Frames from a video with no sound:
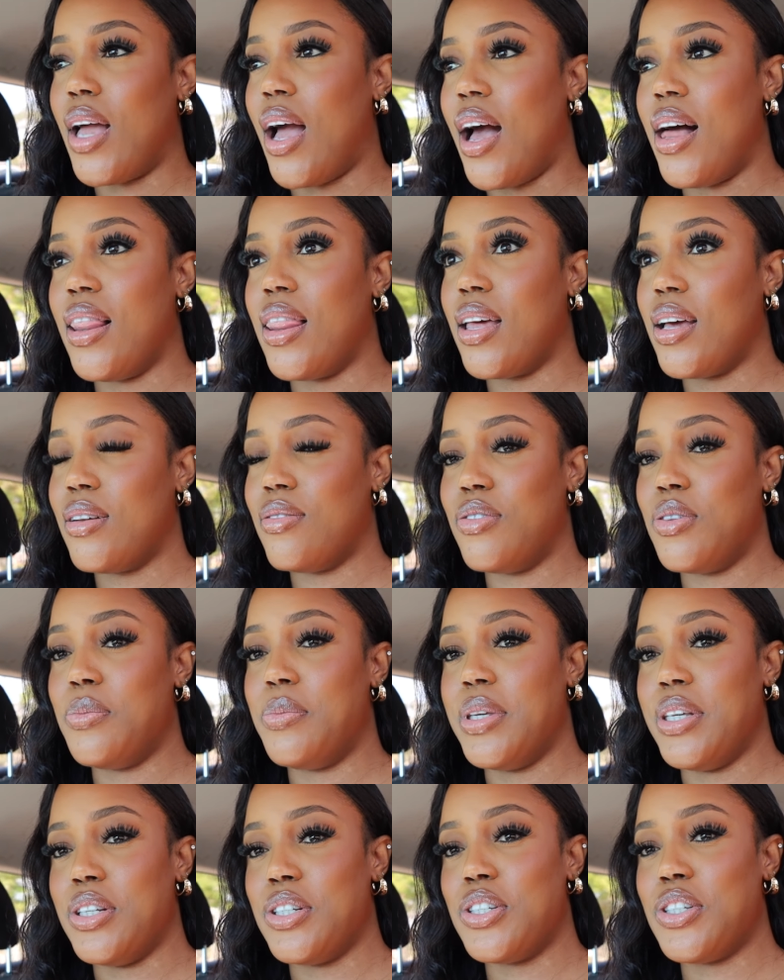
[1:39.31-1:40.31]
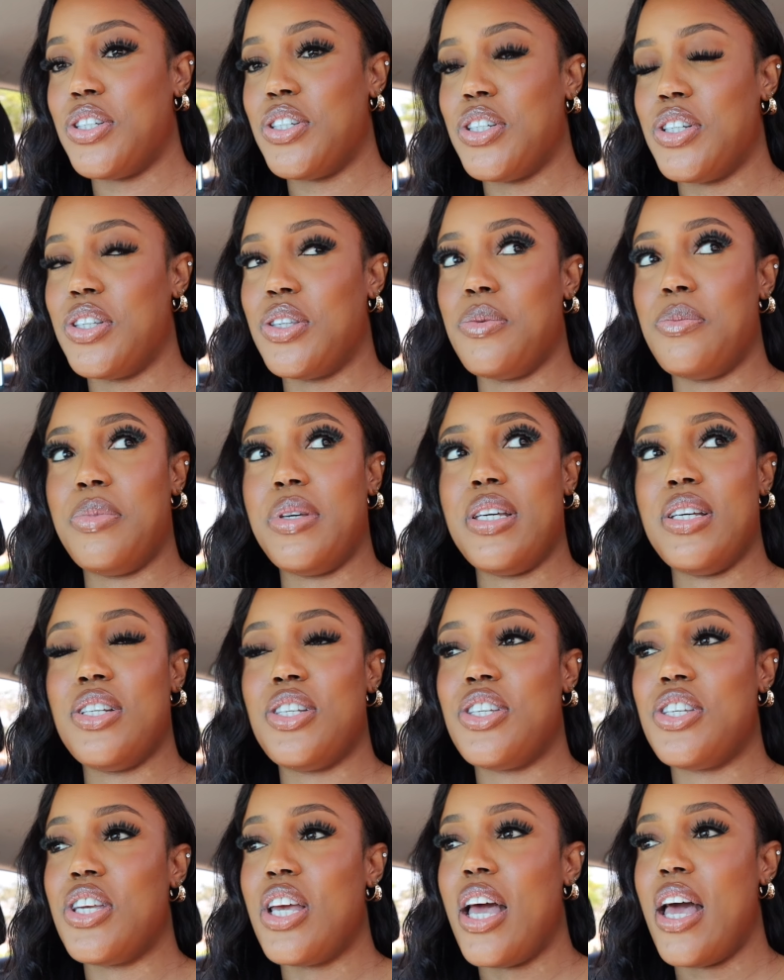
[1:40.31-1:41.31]
I love the beach. The
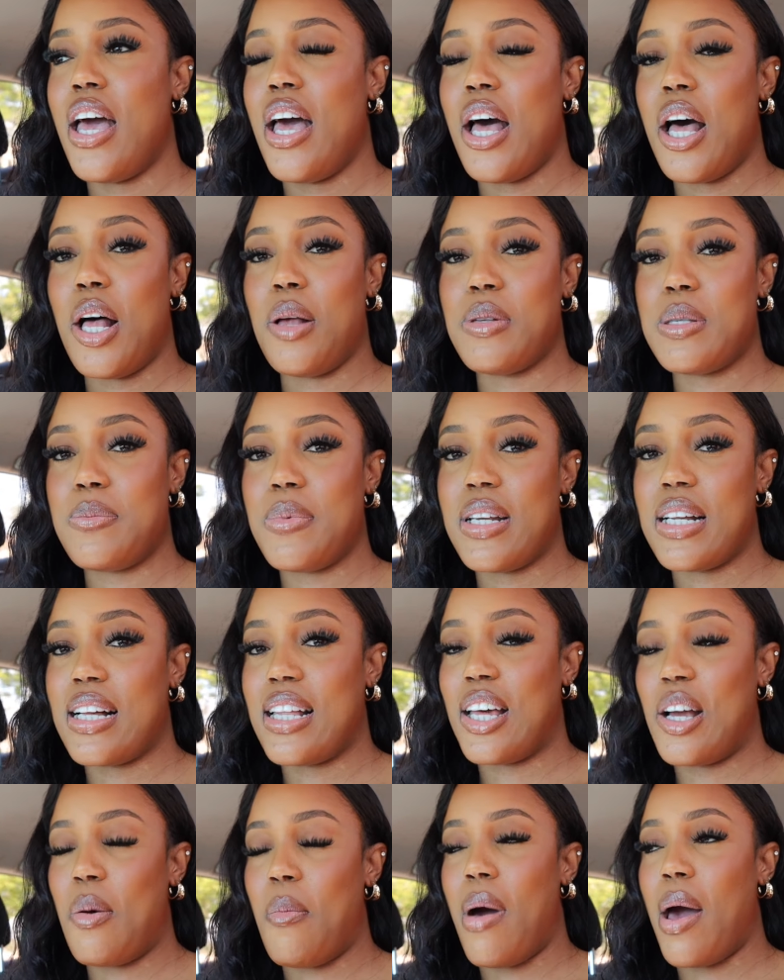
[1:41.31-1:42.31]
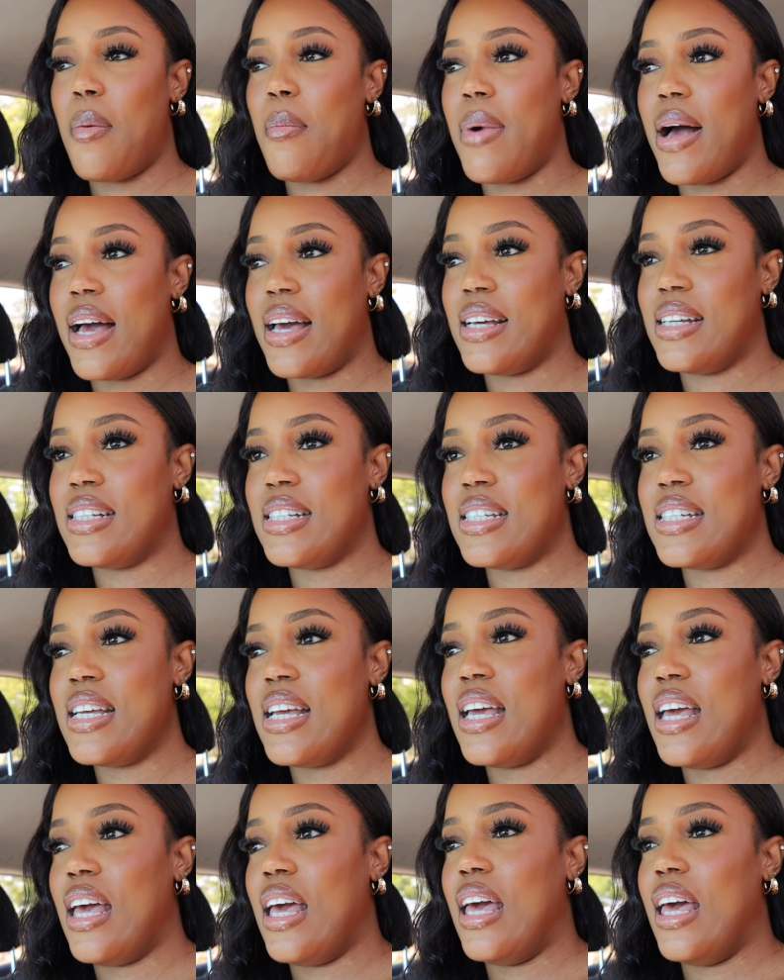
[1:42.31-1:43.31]
beach helps me to clear my mind
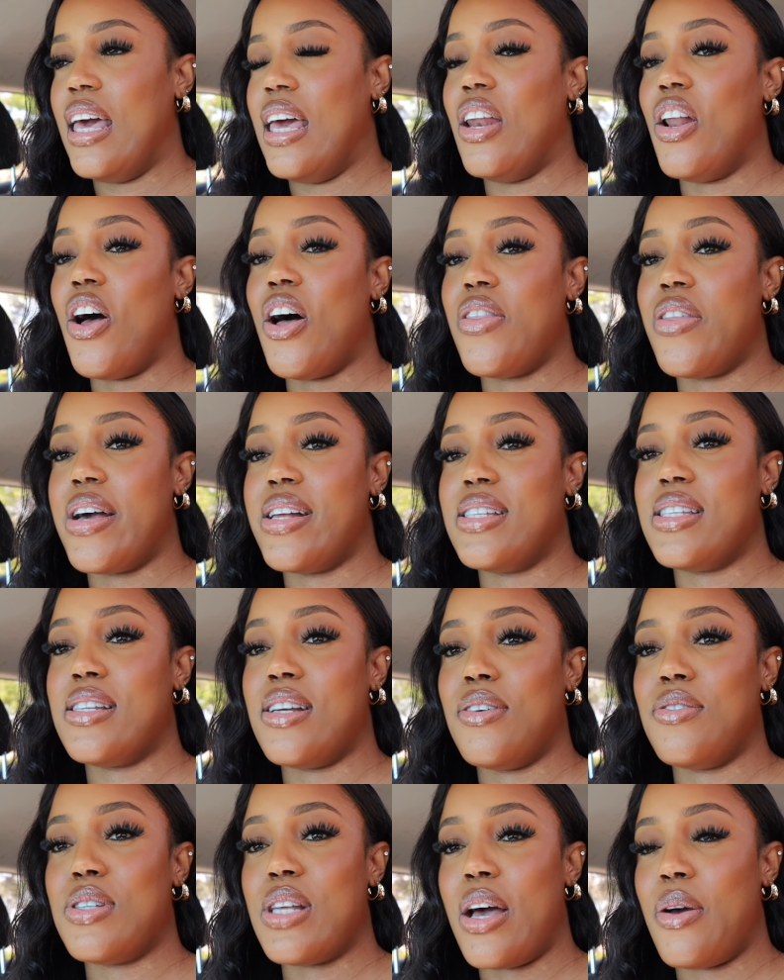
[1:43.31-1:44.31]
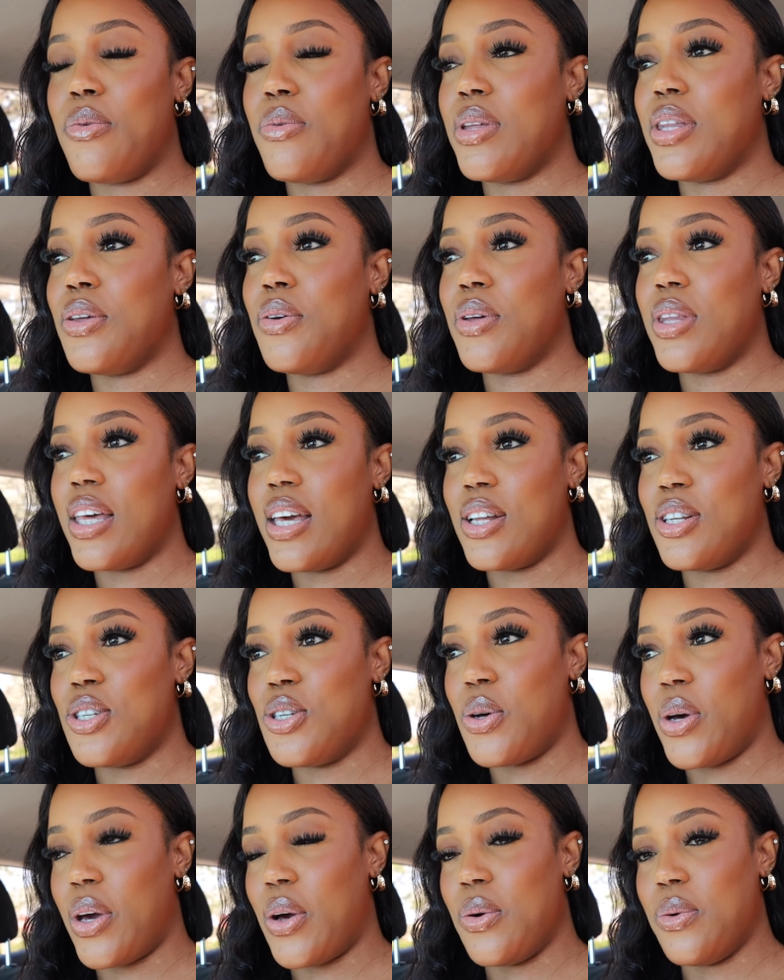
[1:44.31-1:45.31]
and all that stuff, so I really, really
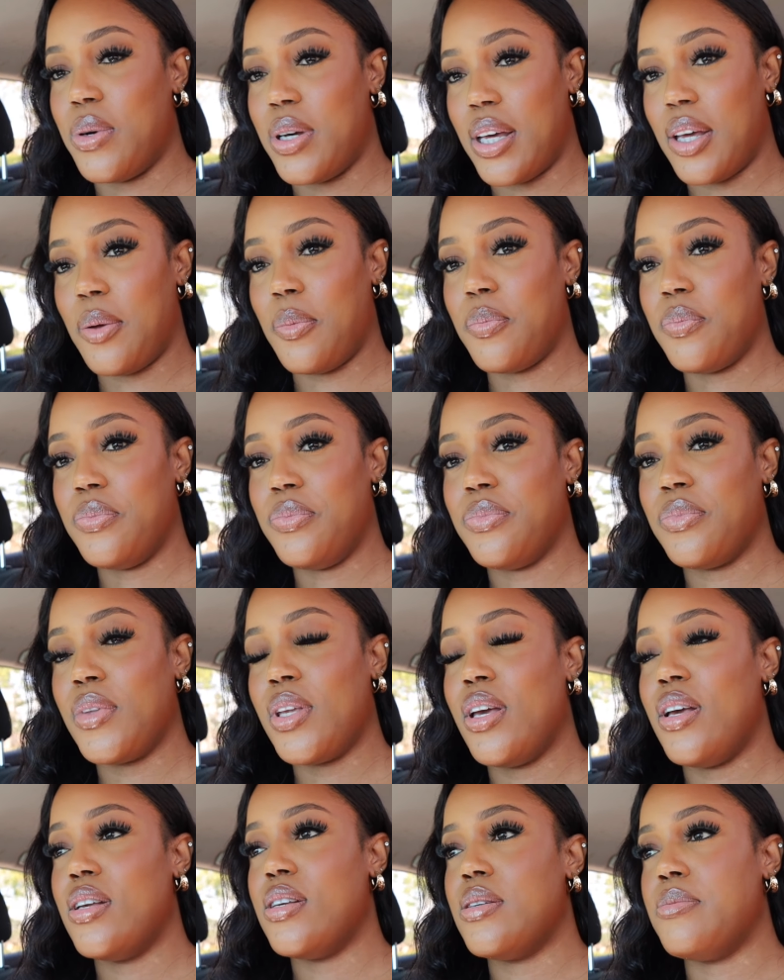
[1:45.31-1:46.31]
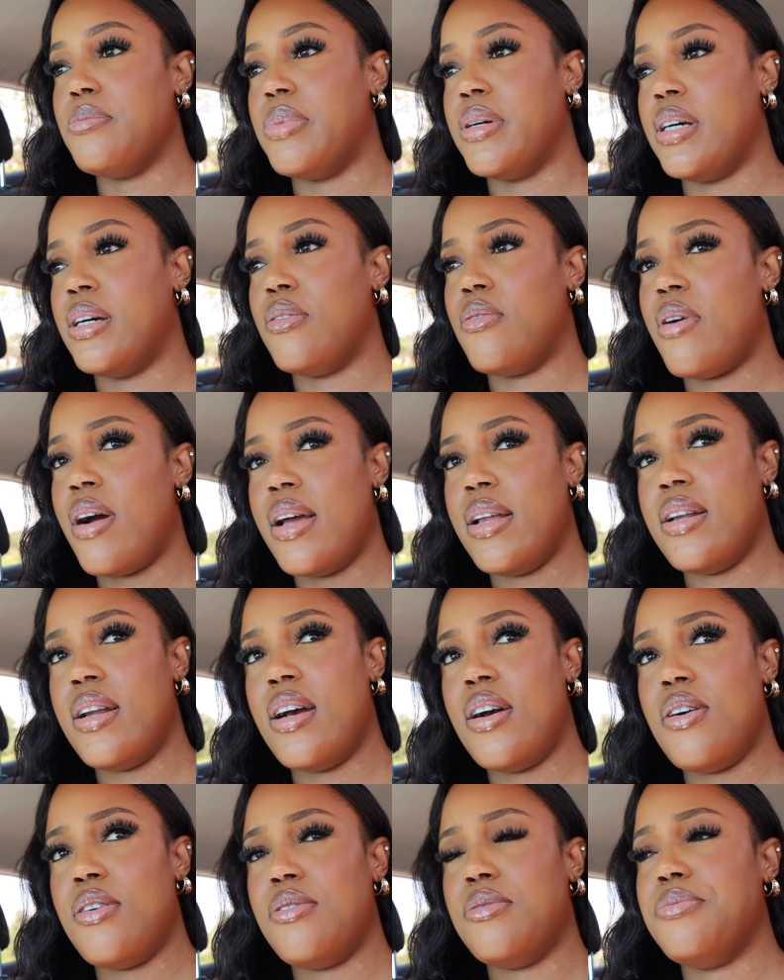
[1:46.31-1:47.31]
enjoy going. But right
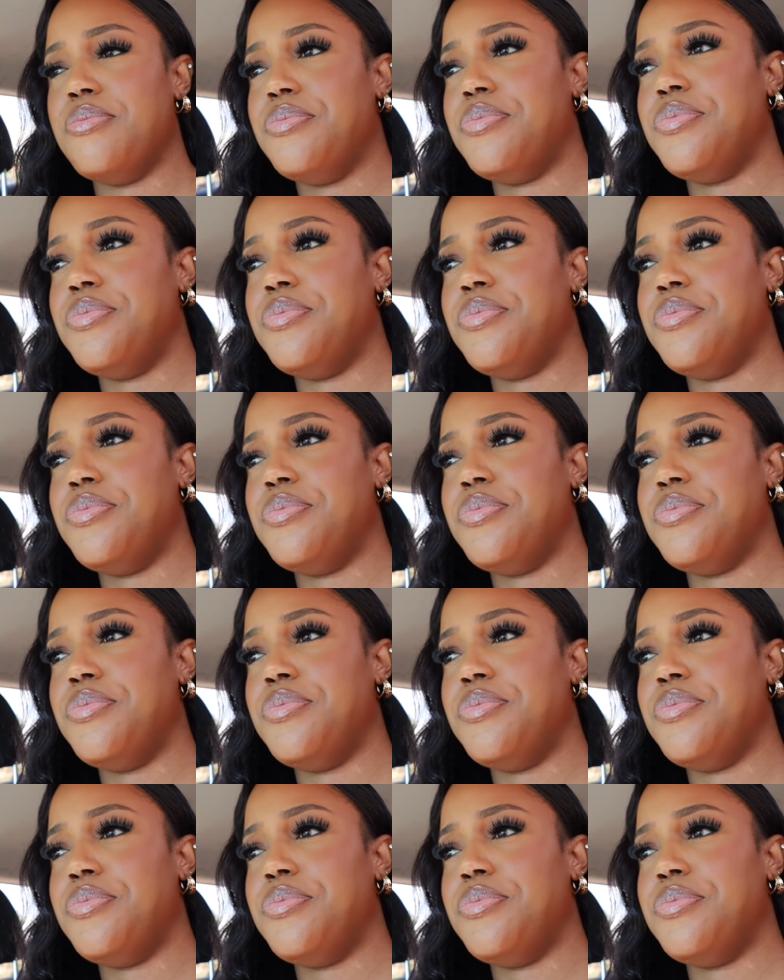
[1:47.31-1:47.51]
now,